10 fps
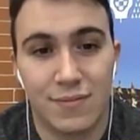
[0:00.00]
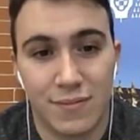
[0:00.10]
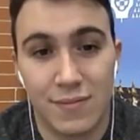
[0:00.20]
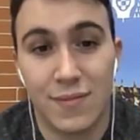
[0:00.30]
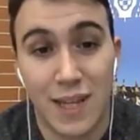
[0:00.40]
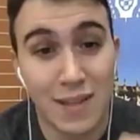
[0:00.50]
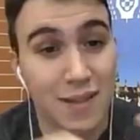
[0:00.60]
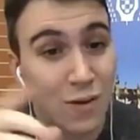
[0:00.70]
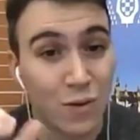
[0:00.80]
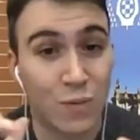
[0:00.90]
That's
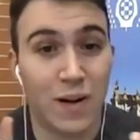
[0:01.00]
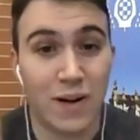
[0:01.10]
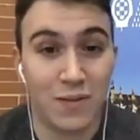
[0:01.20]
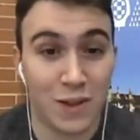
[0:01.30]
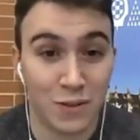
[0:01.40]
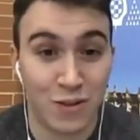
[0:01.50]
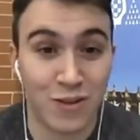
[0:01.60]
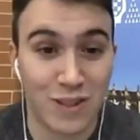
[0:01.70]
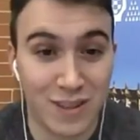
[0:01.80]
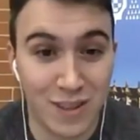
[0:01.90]
the good part about
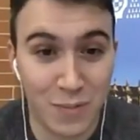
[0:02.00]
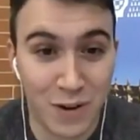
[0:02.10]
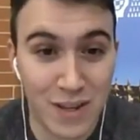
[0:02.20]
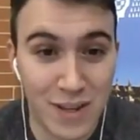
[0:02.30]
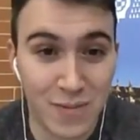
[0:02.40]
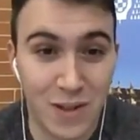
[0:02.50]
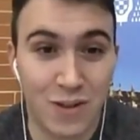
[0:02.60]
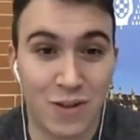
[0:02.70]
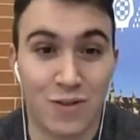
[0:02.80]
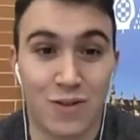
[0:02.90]
ROS in this project,
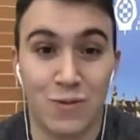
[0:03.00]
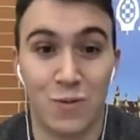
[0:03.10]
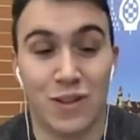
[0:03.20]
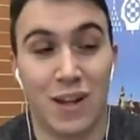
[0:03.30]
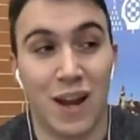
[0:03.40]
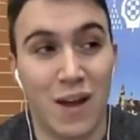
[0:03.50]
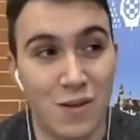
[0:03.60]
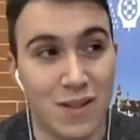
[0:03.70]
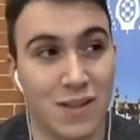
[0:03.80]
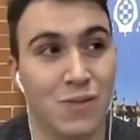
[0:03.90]
because ROS would allow
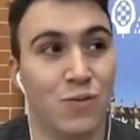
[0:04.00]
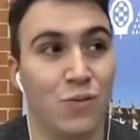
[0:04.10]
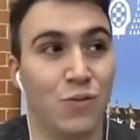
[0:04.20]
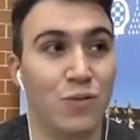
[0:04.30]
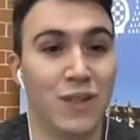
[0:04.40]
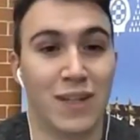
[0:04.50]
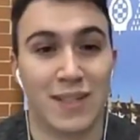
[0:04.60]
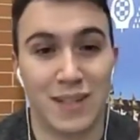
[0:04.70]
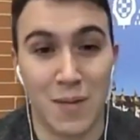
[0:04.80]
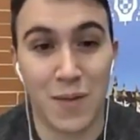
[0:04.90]
us is to do the
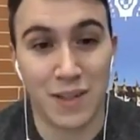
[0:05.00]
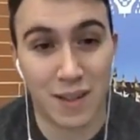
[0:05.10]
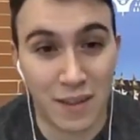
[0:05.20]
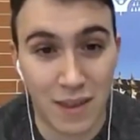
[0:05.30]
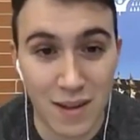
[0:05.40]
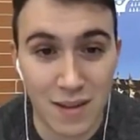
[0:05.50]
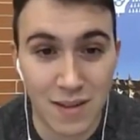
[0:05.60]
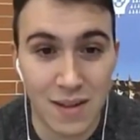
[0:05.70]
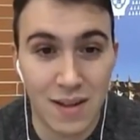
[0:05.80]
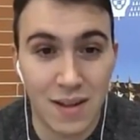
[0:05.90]
same exact thing
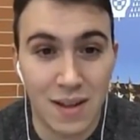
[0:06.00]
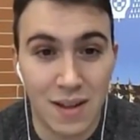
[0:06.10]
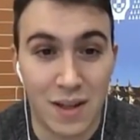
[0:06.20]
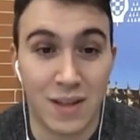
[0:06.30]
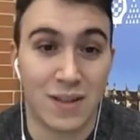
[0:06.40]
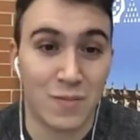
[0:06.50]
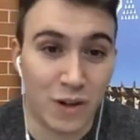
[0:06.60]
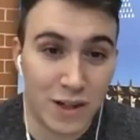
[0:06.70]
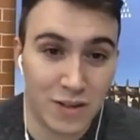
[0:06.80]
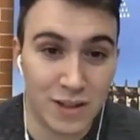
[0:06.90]
in
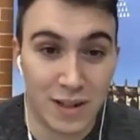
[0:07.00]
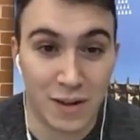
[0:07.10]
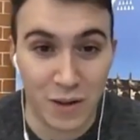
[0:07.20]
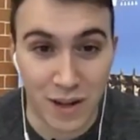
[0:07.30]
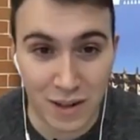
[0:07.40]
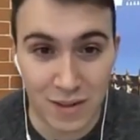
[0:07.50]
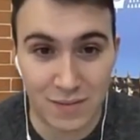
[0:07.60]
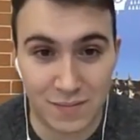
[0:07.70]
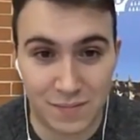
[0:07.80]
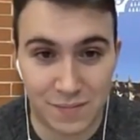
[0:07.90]
simulation than in real.
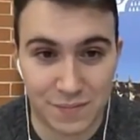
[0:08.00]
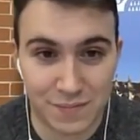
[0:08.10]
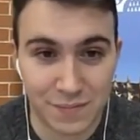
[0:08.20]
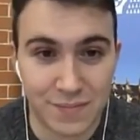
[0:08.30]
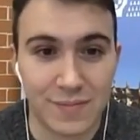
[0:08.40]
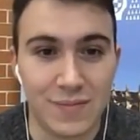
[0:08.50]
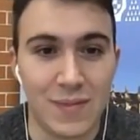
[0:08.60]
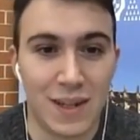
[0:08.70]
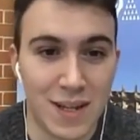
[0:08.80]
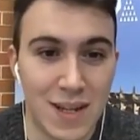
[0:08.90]
Yes,
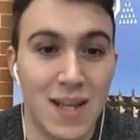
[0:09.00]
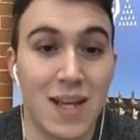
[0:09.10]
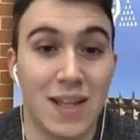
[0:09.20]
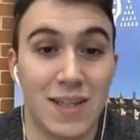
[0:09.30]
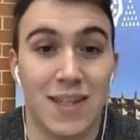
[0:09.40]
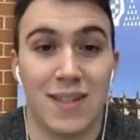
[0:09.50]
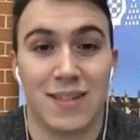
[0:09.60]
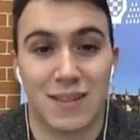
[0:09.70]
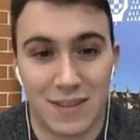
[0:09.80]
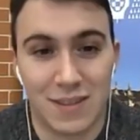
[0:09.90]
exactly. That's a super
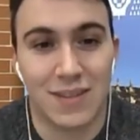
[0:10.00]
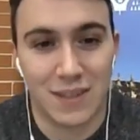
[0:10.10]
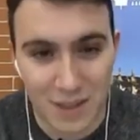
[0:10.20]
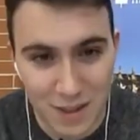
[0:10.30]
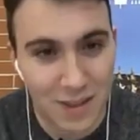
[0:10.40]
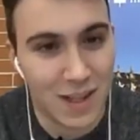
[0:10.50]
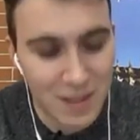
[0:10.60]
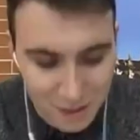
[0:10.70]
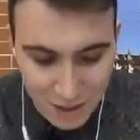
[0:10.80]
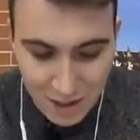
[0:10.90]
advantage. Yeah.
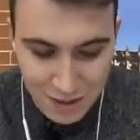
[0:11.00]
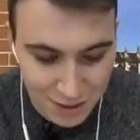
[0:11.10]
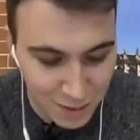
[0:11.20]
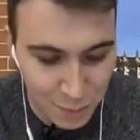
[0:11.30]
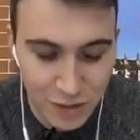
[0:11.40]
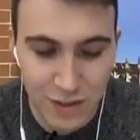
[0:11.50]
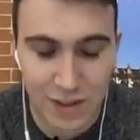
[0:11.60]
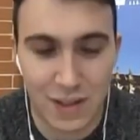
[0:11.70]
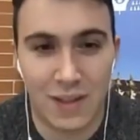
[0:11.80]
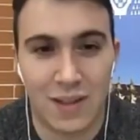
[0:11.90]
That's the
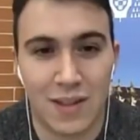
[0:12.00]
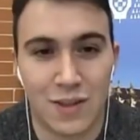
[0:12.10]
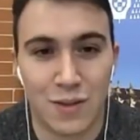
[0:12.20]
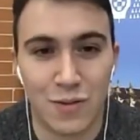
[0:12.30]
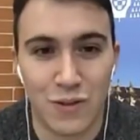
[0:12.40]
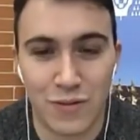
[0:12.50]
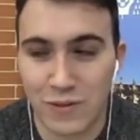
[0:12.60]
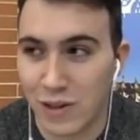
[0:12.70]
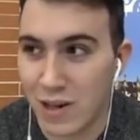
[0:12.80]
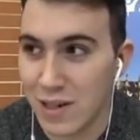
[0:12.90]
perfect solution
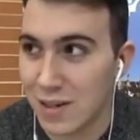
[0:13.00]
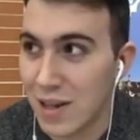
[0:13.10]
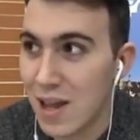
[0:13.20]
for us.